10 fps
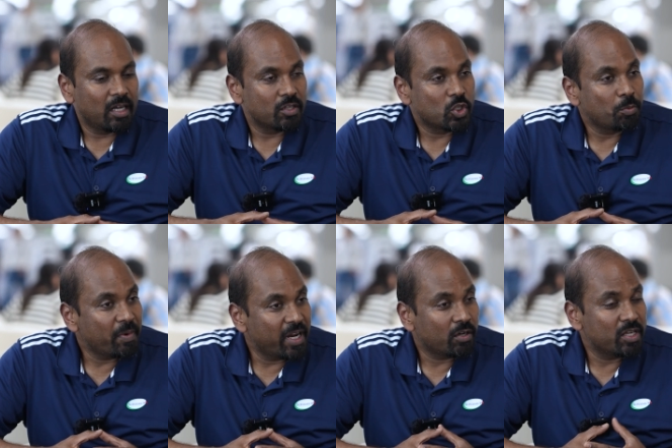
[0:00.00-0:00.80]

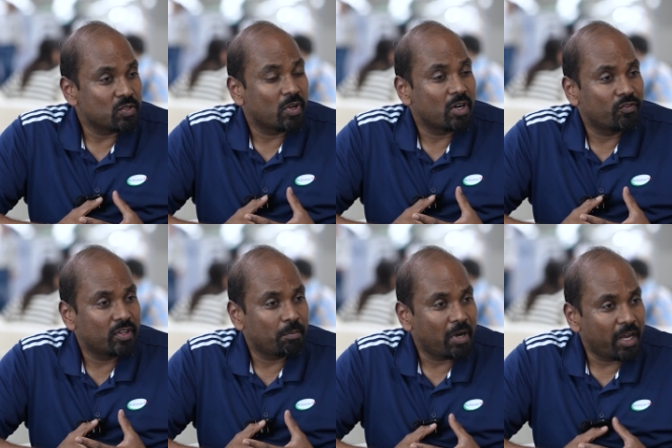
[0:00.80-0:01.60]
Supermicro is one of
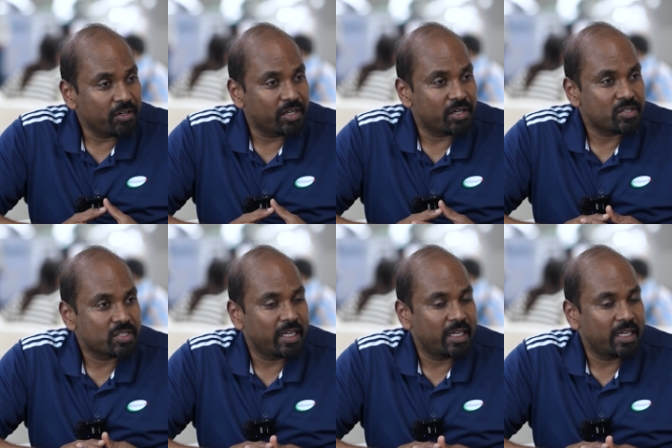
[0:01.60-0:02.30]
the pioneers